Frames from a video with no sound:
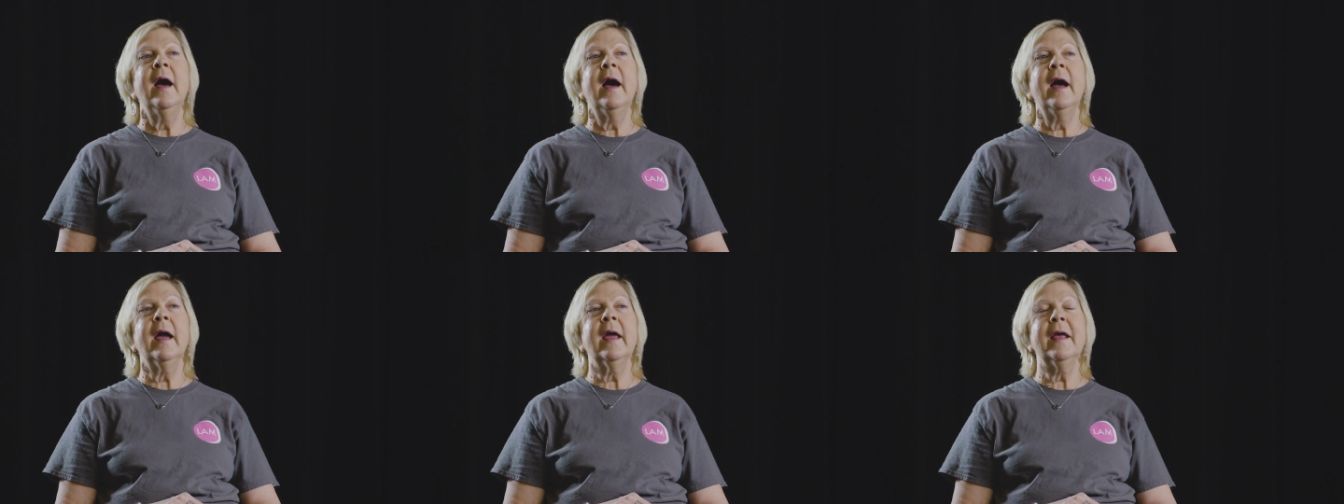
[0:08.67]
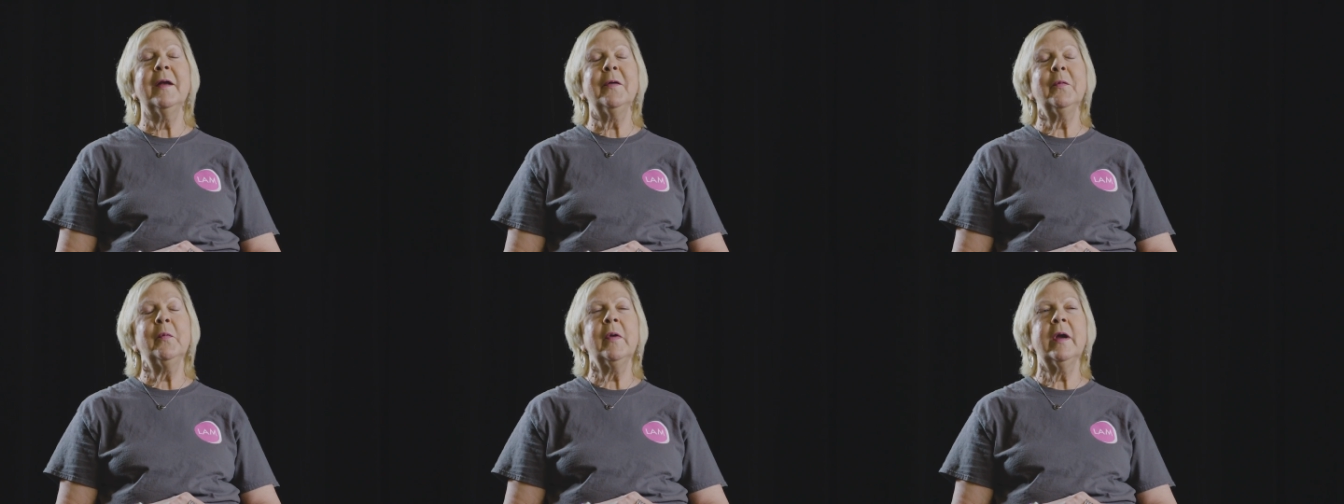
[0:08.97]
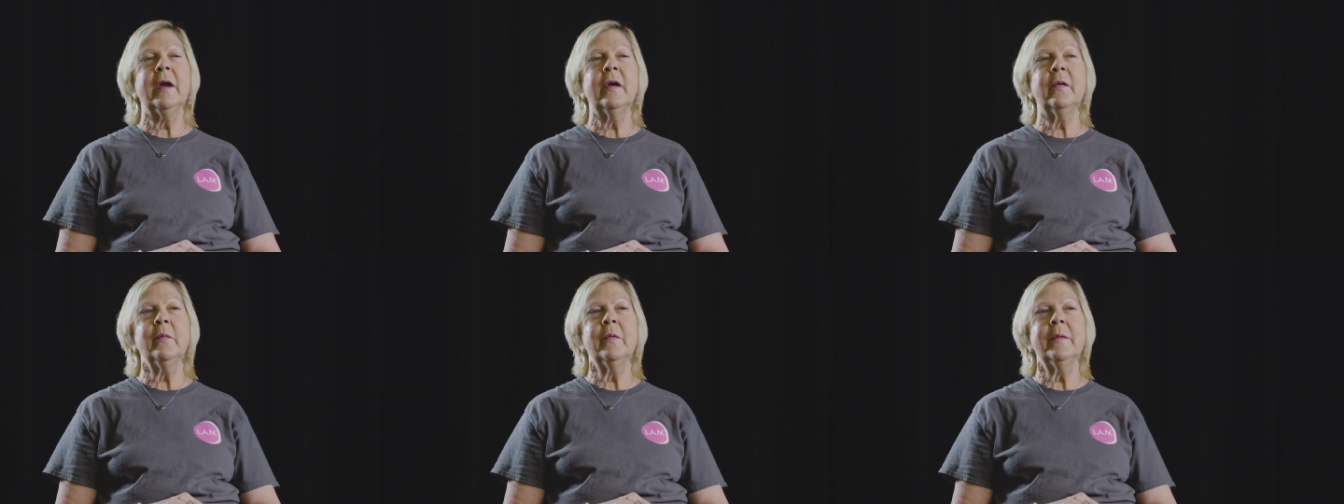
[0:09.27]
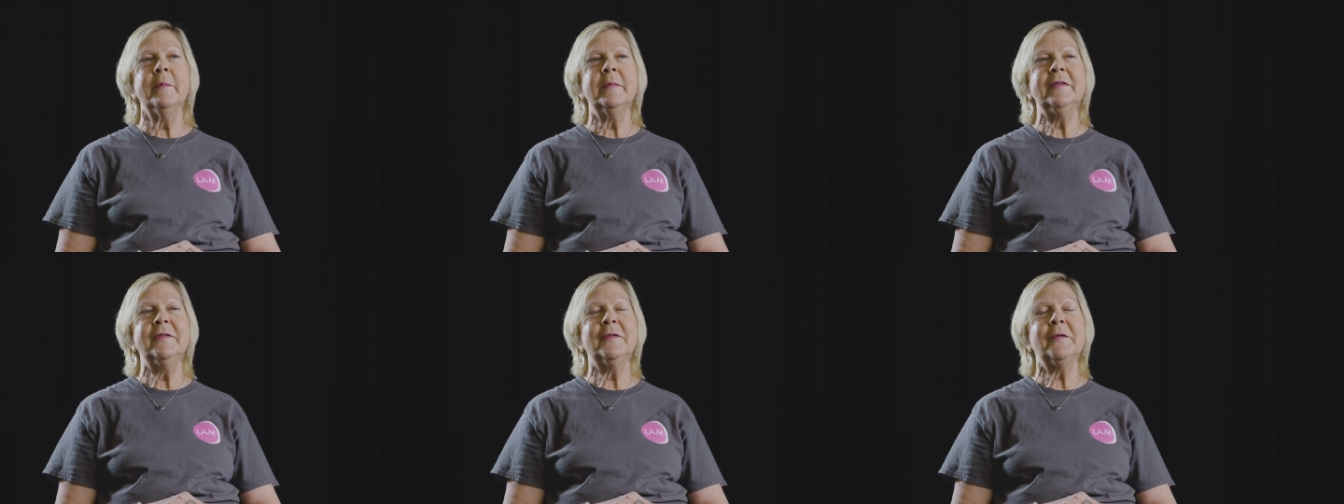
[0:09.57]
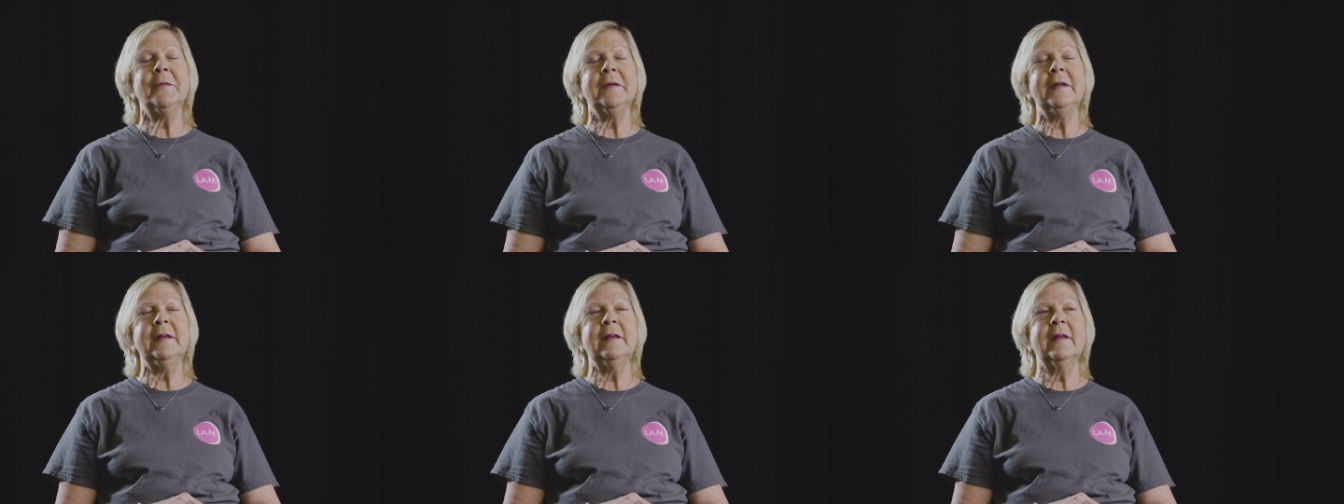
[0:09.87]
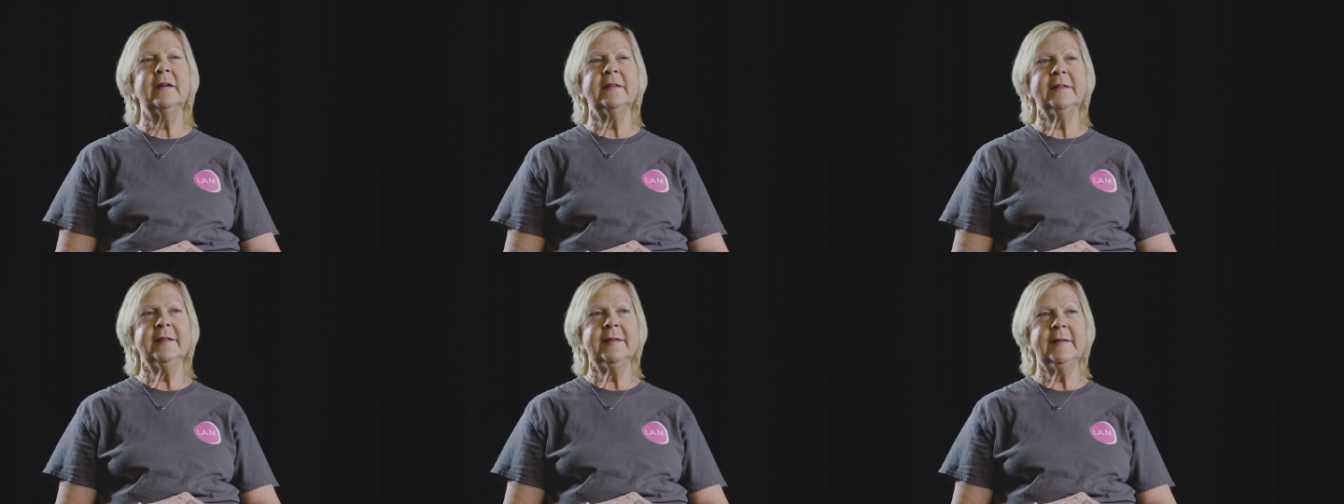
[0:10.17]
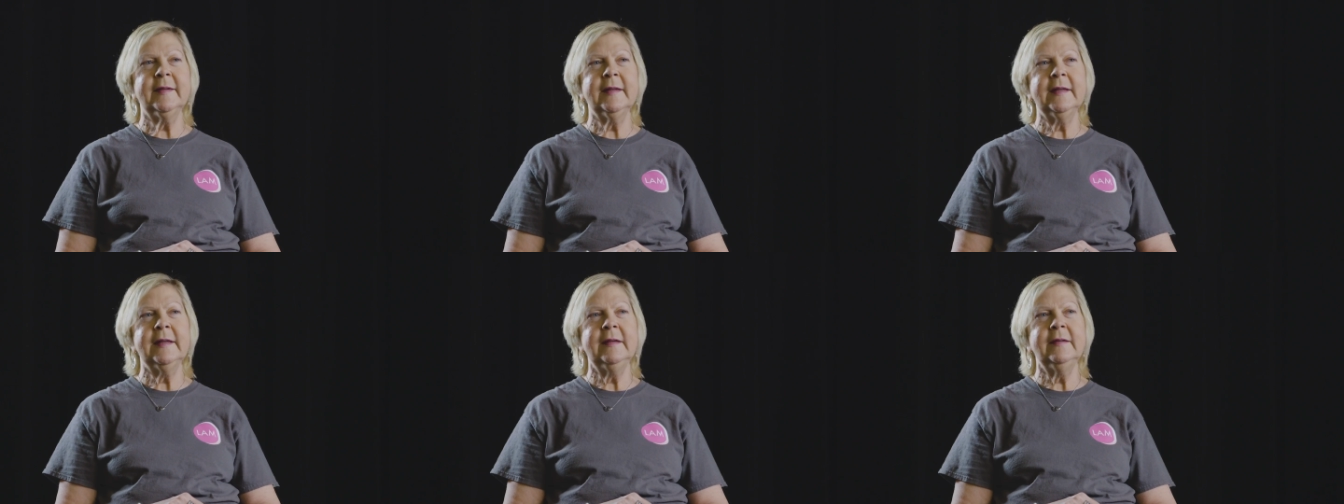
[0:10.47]
I had a rare women's only lung
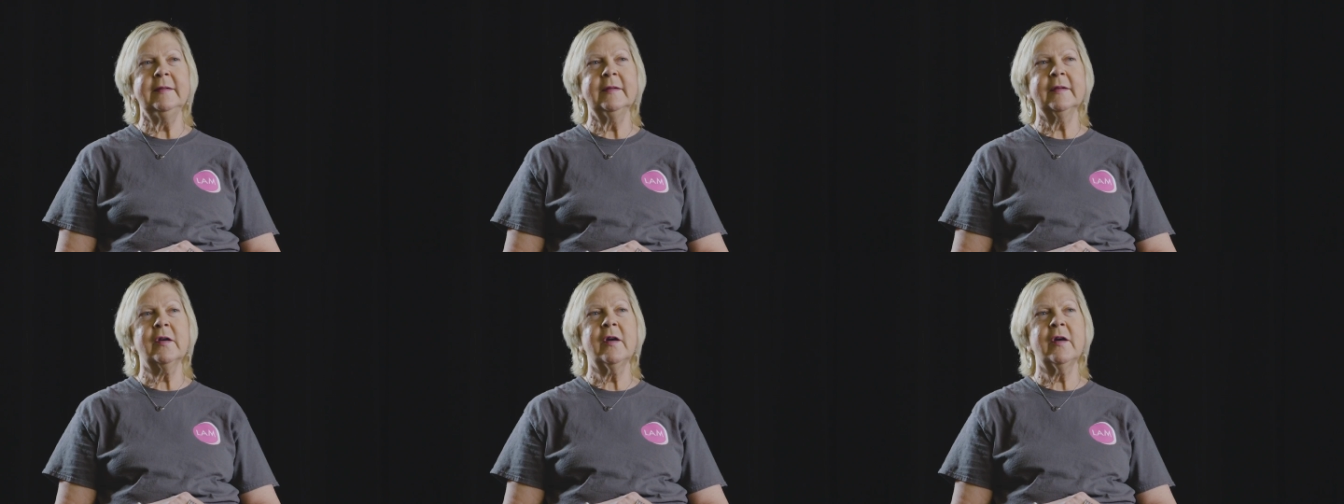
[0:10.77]
disease